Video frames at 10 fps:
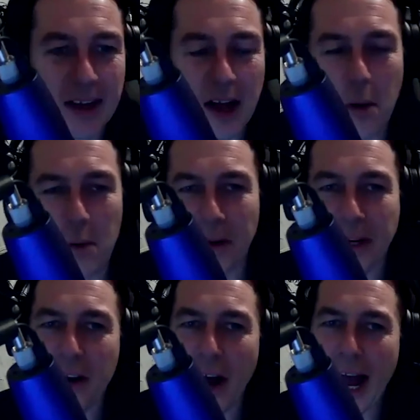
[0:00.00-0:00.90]
Oh,
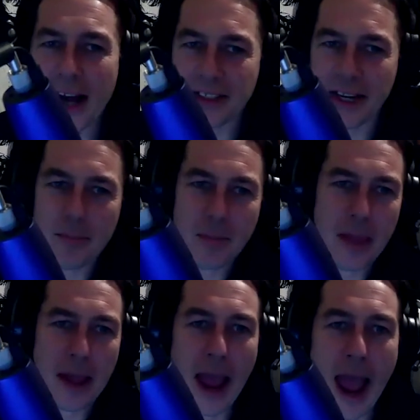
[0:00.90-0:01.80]
can I ask,
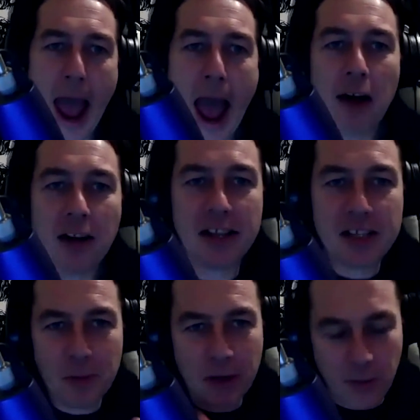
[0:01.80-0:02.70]
how did
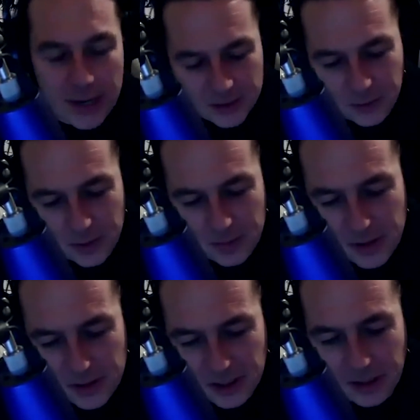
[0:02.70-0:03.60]
this progress from
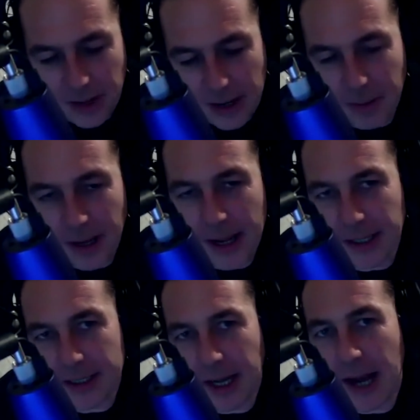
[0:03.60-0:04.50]
you sitting around playing
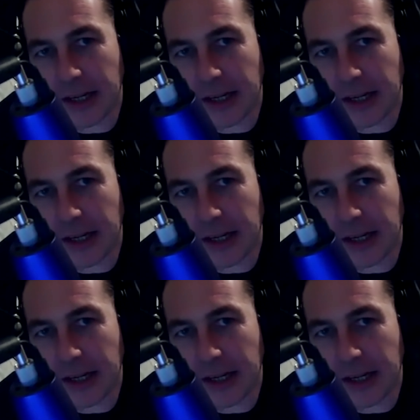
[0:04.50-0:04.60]
guitar?